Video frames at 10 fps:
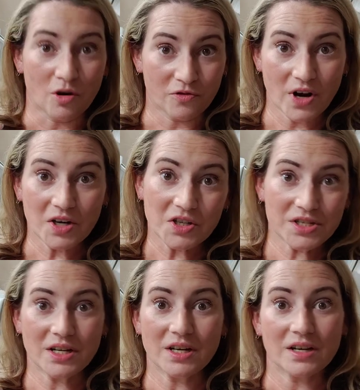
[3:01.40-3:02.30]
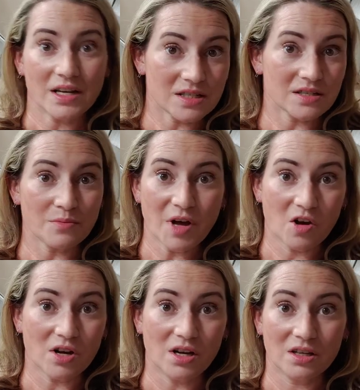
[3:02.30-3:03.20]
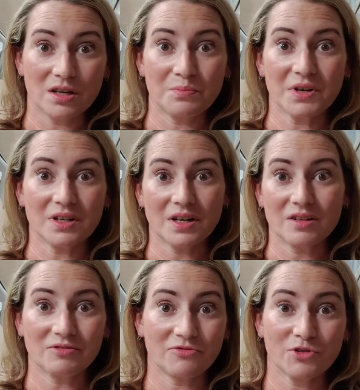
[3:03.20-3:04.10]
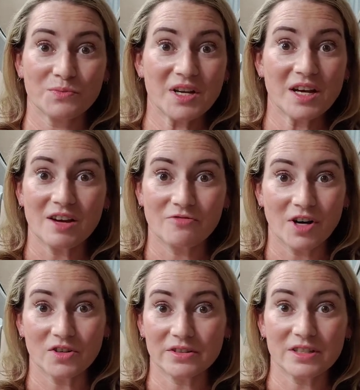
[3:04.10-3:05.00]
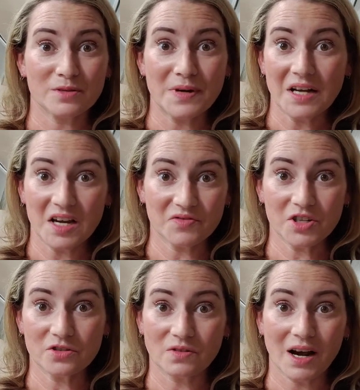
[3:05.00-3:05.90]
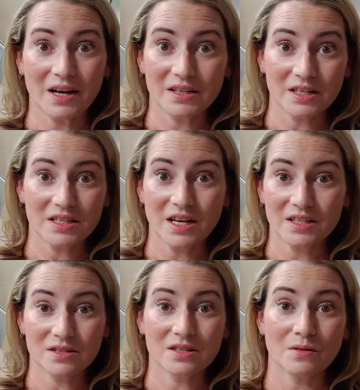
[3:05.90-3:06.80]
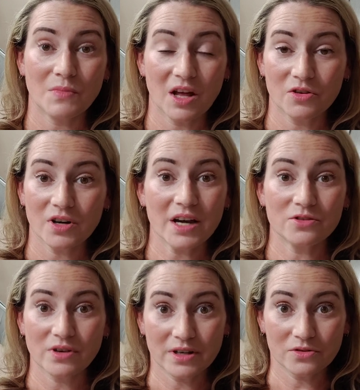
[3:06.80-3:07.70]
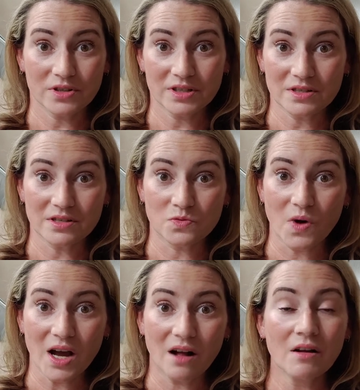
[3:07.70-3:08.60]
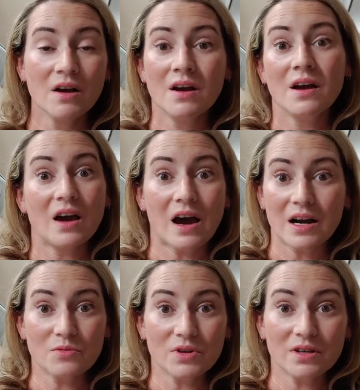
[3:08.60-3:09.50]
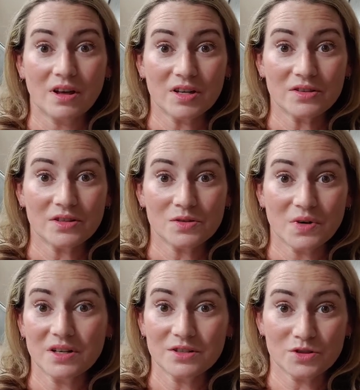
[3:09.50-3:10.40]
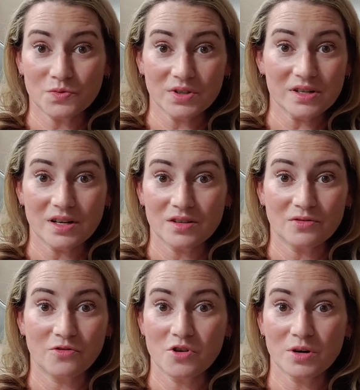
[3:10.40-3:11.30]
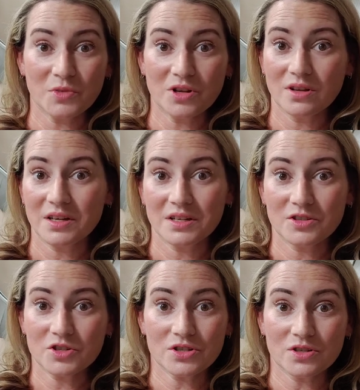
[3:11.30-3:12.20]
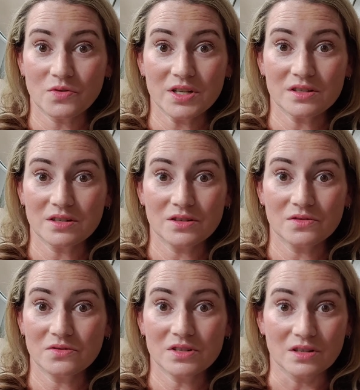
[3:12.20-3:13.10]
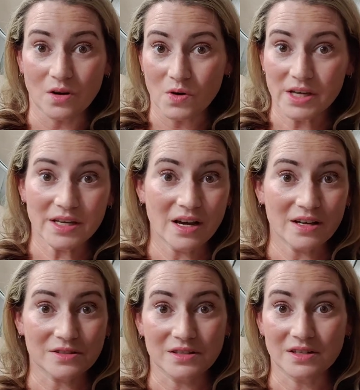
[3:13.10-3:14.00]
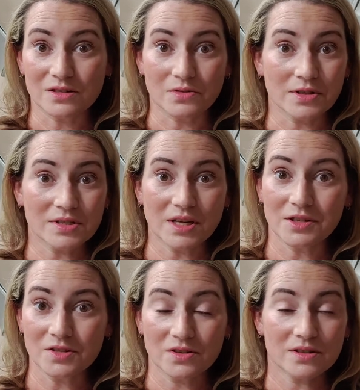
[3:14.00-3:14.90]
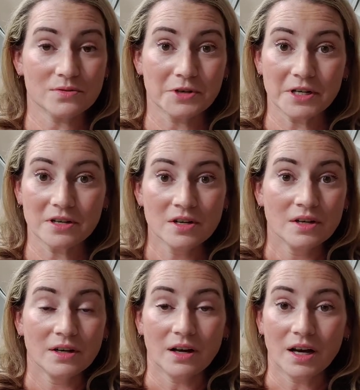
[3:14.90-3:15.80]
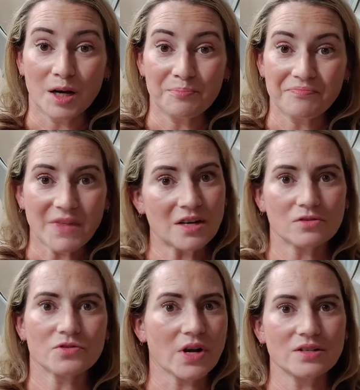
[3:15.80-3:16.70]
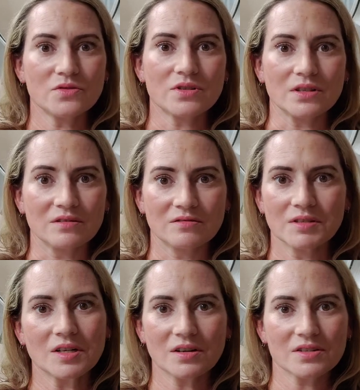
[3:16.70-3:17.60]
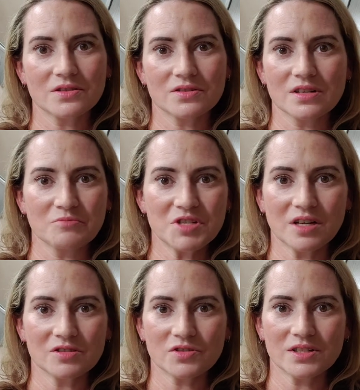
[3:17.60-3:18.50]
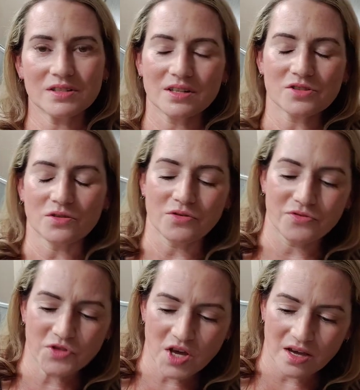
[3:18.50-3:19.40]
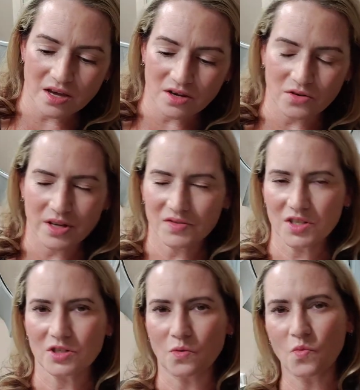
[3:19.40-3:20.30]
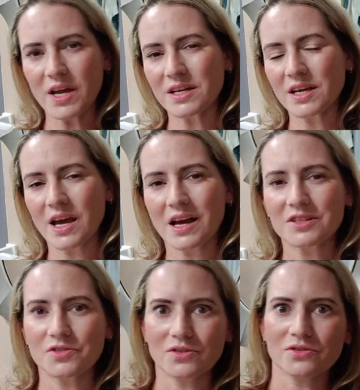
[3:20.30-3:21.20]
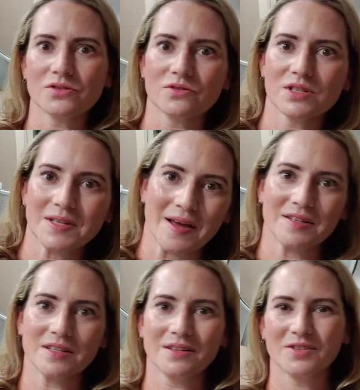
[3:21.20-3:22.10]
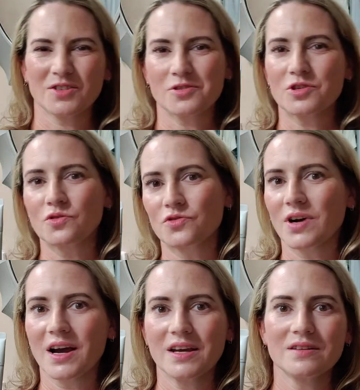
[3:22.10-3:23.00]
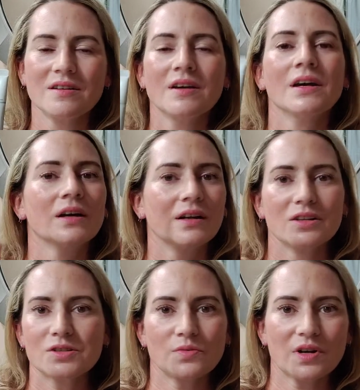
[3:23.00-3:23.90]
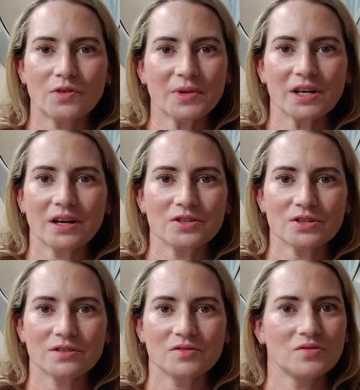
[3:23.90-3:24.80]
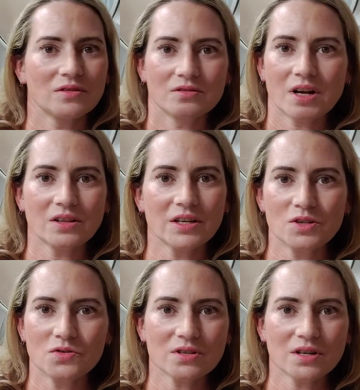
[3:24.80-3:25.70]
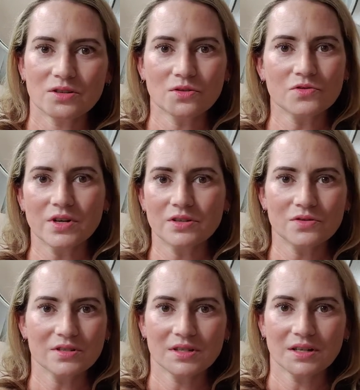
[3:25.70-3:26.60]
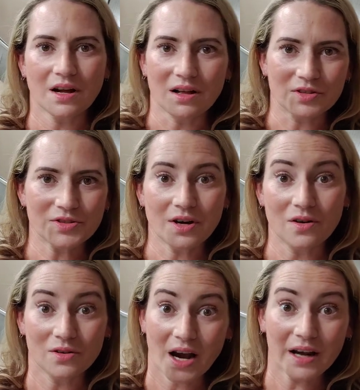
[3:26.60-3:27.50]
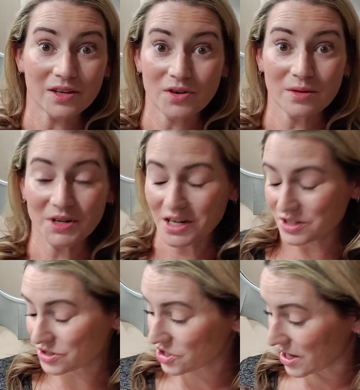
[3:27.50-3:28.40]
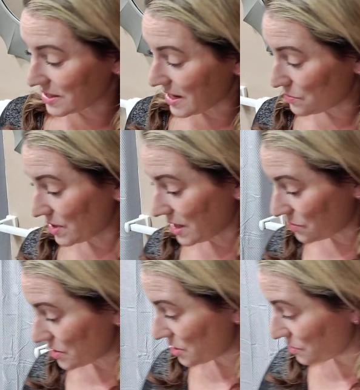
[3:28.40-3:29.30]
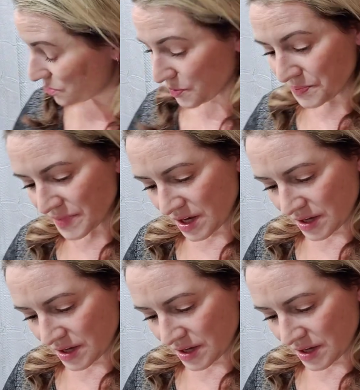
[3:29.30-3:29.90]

no fragrance in it, has some alcohol in it, but uh, for me, I found it to be not very dry and it contains some other hydrating ingredients as well. And I really like this one, and it's really darn affordable, and it's just so easy to use, and no white cast, and it's one of those sunscreens where um, I don't dread using, you know, because there's some sunscreens that are so thick, or they have such a white cast, or they're so scented, or they're so drying. This is one of them that I just, I like using, I don't dread using it at all. So, highly recommend you guys check that one out, too.